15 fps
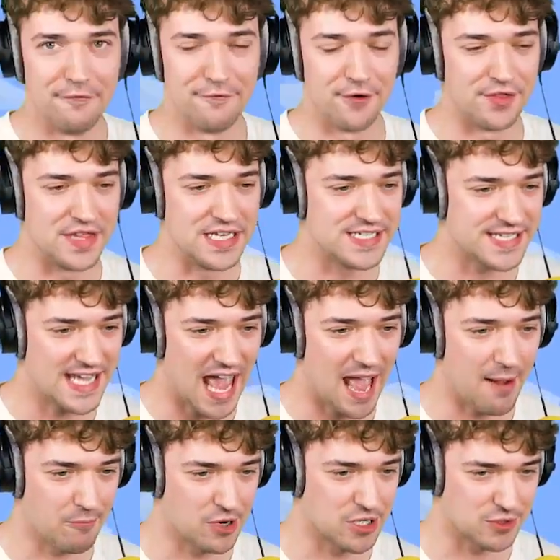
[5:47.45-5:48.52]
for these
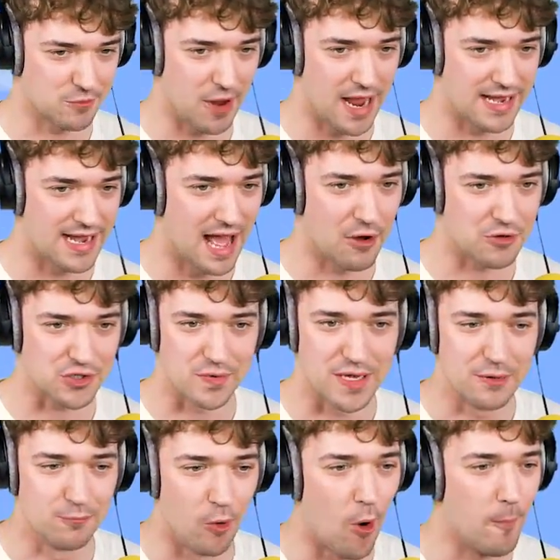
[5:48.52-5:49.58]
cameras right now, so
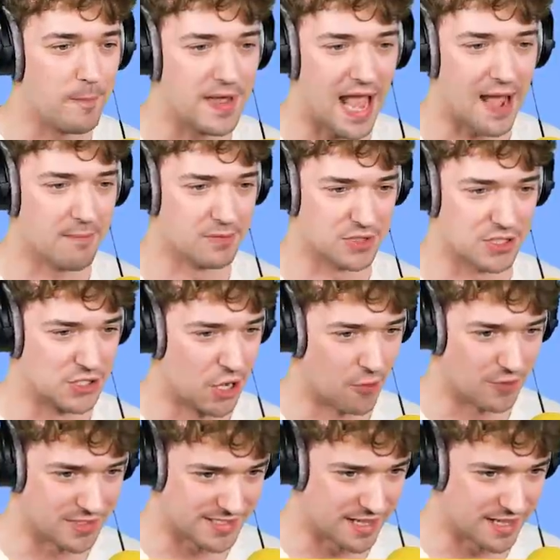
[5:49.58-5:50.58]
he won't be able to notice